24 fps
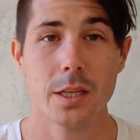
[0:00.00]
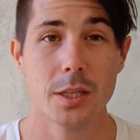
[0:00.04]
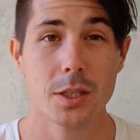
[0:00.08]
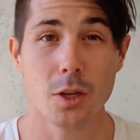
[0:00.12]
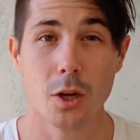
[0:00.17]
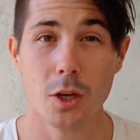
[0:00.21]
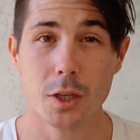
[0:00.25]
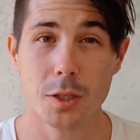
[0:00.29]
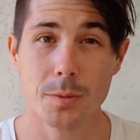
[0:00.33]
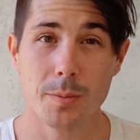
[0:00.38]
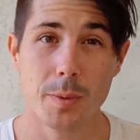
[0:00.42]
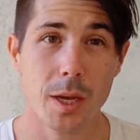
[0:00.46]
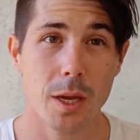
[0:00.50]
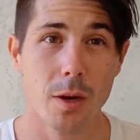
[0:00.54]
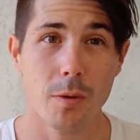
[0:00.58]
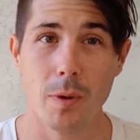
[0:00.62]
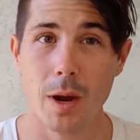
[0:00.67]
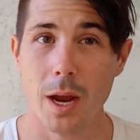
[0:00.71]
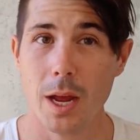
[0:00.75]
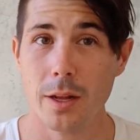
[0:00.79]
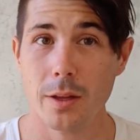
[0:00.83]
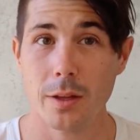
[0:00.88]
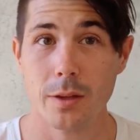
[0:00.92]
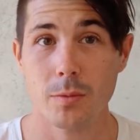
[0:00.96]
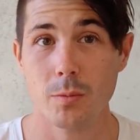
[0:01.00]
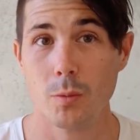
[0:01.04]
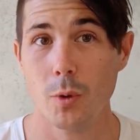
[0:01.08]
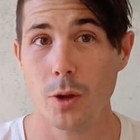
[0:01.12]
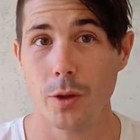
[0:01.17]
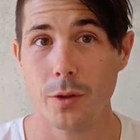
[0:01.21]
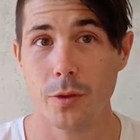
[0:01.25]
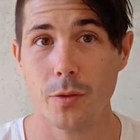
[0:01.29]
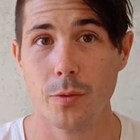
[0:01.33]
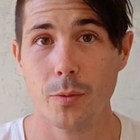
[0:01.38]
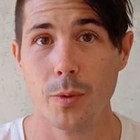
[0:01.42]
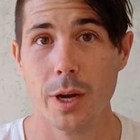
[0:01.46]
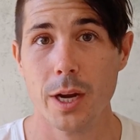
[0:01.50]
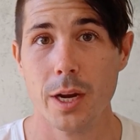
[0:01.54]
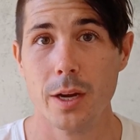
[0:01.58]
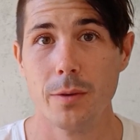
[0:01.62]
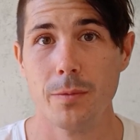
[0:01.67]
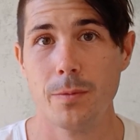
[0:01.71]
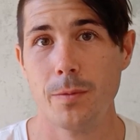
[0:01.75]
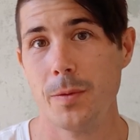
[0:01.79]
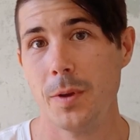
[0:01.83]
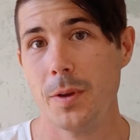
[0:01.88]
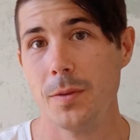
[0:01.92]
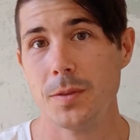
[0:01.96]
This cost me around, what,
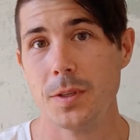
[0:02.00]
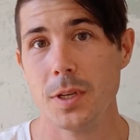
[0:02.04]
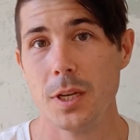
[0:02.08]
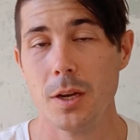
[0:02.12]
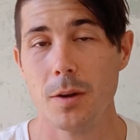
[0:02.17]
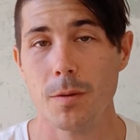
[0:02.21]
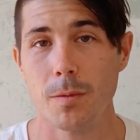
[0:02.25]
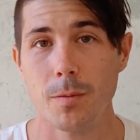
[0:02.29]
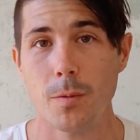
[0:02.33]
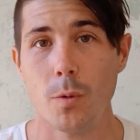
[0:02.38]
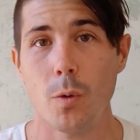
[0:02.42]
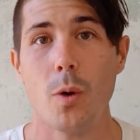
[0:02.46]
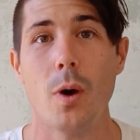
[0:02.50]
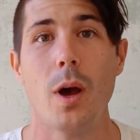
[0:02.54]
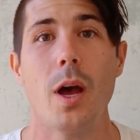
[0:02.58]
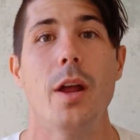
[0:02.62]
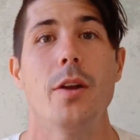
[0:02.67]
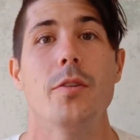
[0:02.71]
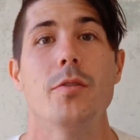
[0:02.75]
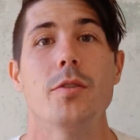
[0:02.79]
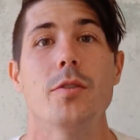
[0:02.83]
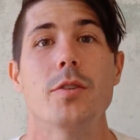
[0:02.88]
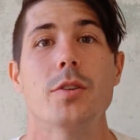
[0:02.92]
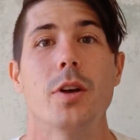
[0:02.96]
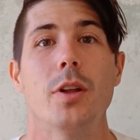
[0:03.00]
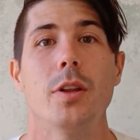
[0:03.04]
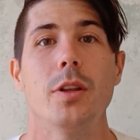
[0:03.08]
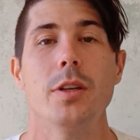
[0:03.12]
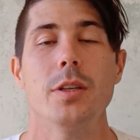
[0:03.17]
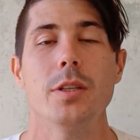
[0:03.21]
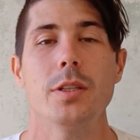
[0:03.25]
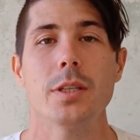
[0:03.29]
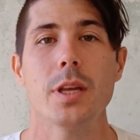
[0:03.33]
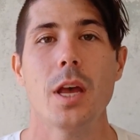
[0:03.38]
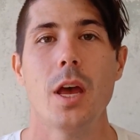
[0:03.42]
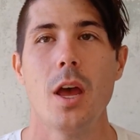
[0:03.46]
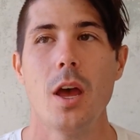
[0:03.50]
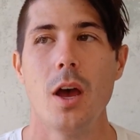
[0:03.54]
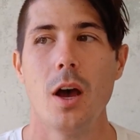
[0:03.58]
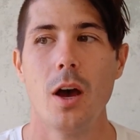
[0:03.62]
$350 to $400.